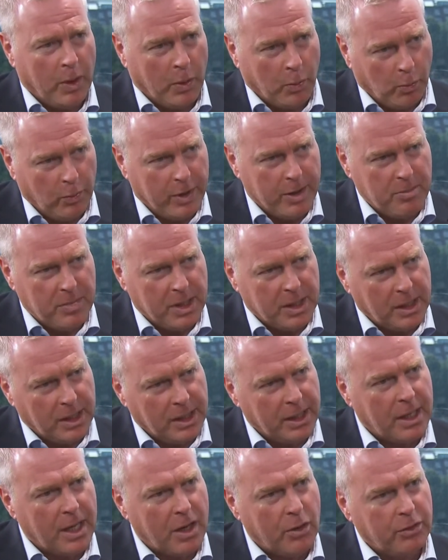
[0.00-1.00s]
women
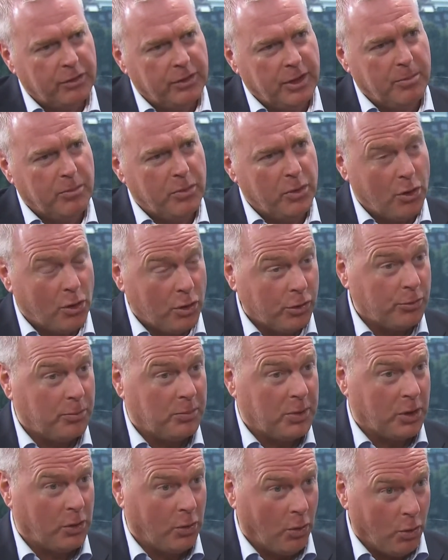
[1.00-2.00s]
in our team, not
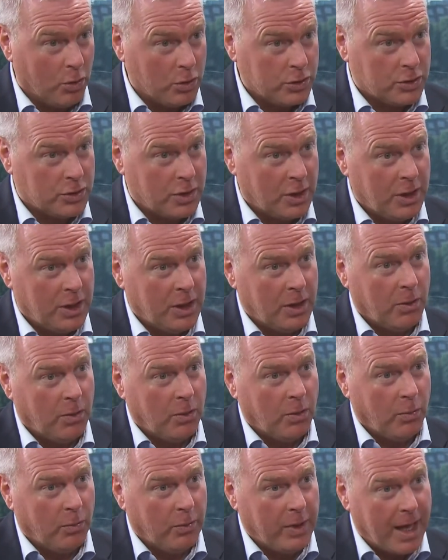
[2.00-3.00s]
because
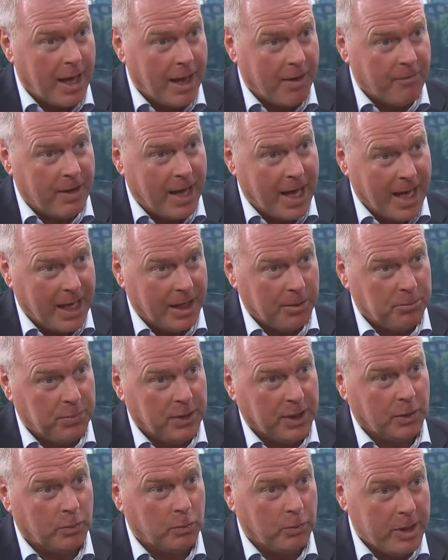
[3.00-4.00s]
we have
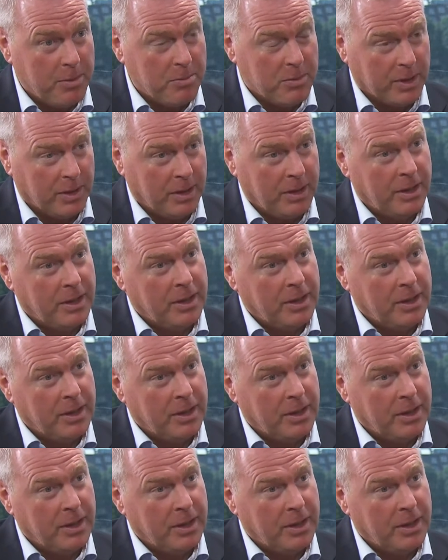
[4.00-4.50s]
handpicked women,